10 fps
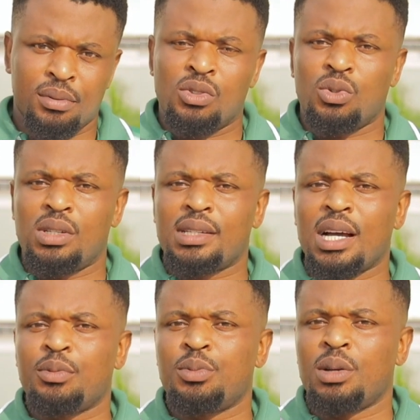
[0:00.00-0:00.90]
So this
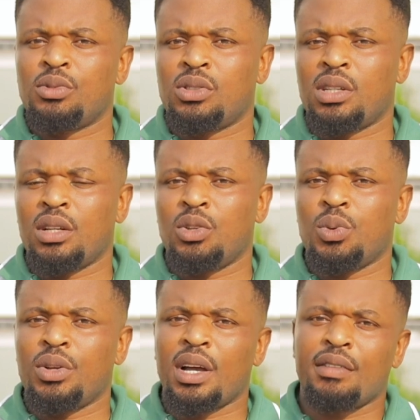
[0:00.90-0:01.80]
app will be able to tell you
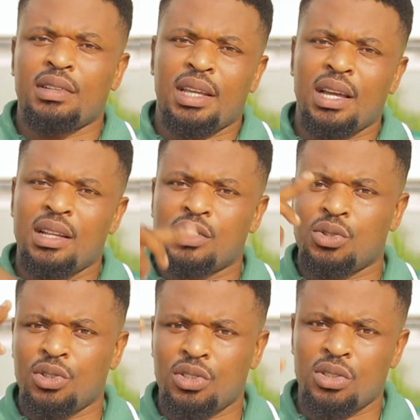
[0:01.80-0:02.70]
when you have an early
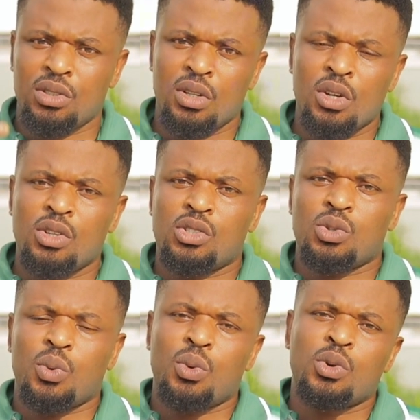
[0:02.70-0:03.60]
surge.
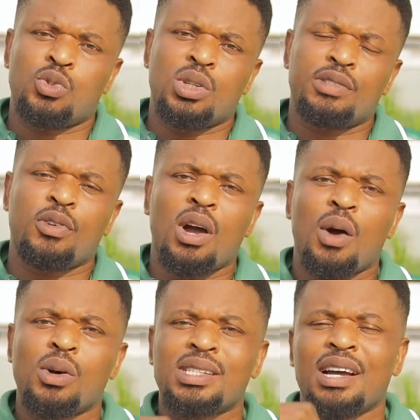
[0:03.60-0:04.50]
So 24
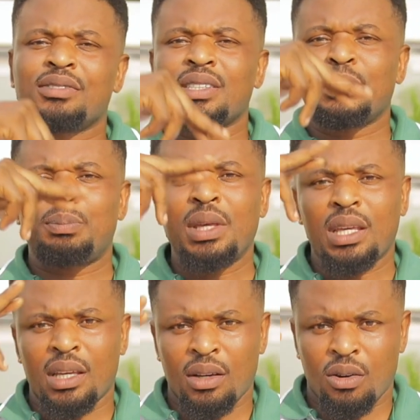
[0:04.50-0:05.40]
hours after the
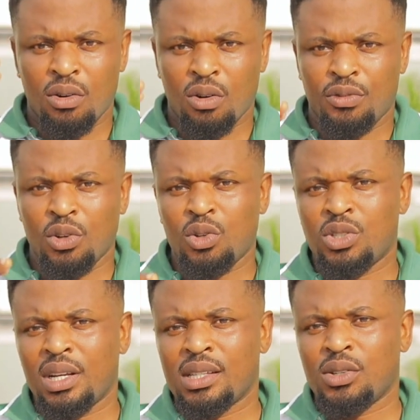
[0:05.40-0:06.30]
peak of your
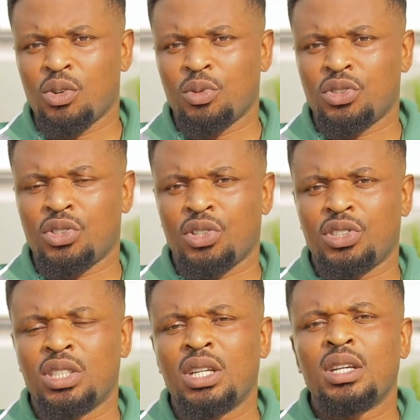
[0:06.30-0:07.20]
luteinizing hormone
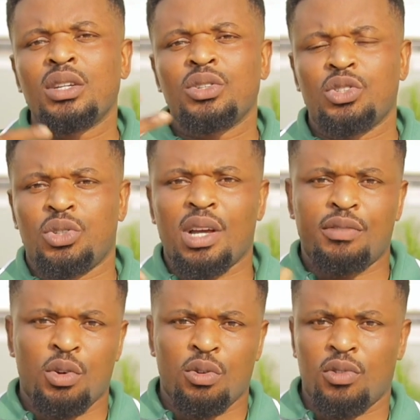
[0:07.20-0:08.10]
surge, you should have
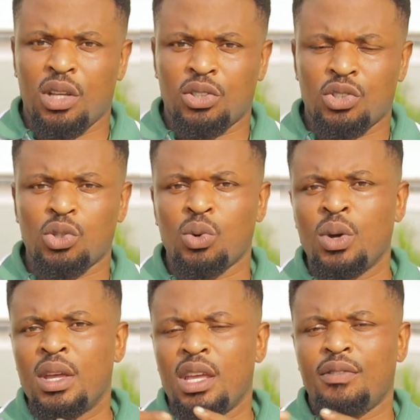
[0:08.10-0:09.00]
your ovulation. So
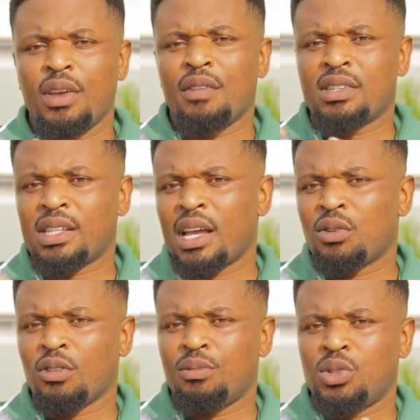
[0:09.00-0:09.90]
if you have a
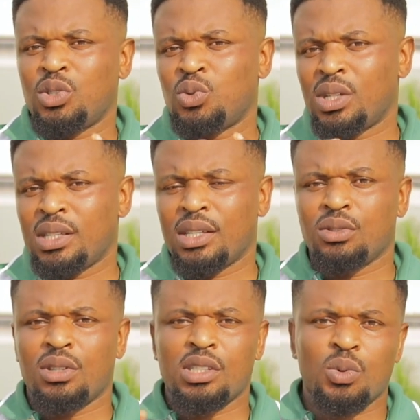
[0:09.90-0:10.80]
cycle of between 28 to
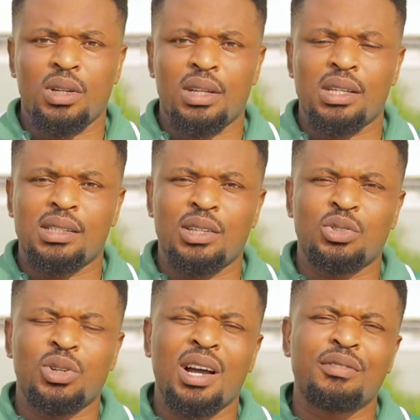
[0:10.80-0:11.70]
31 days, then you
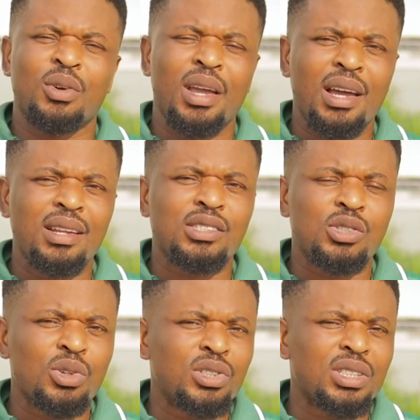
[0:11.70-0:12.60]
should have your early
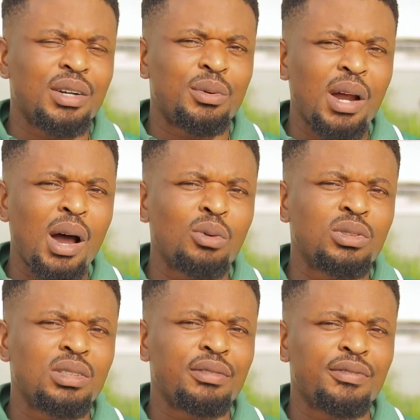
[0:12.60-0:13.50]
surge around
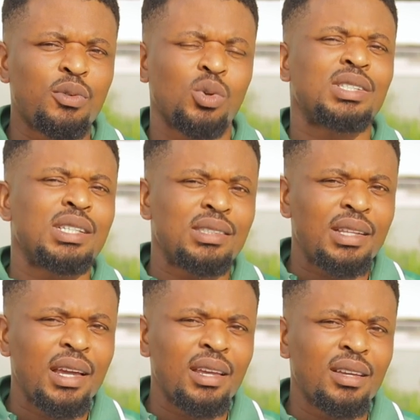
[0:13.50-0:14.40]
14th
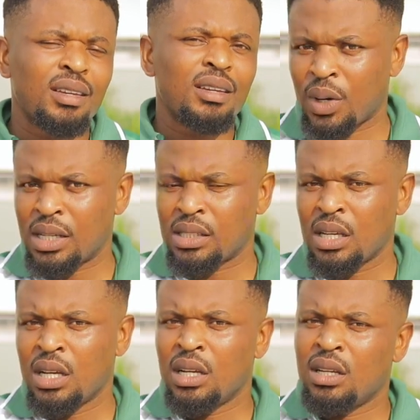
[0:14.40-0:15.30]
day, right?
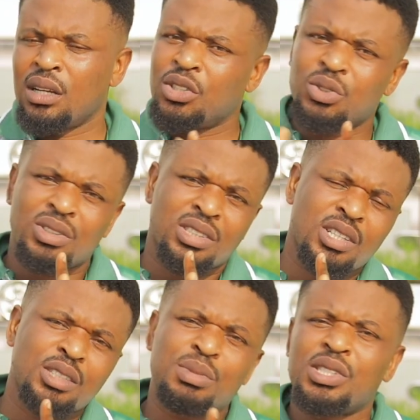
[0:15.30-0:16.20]
Then you should
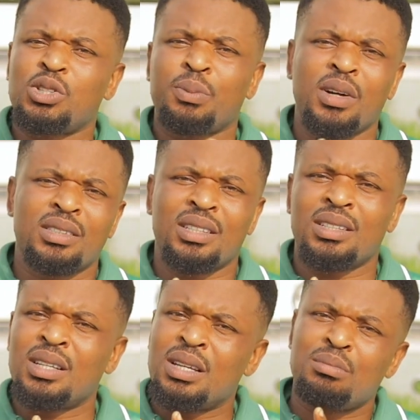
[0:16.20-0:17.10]
start meeting your
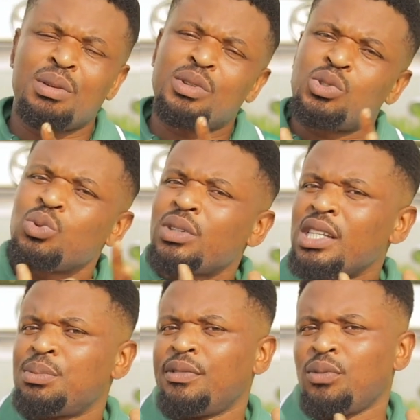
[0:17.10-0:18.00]
partner maybe 2
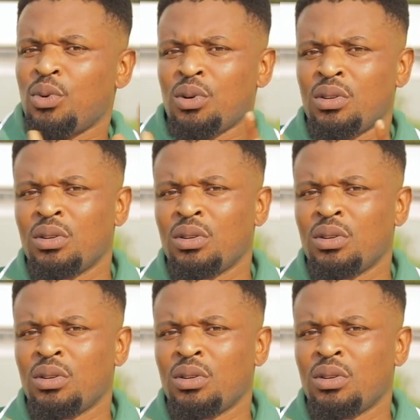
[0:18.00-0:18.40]
days before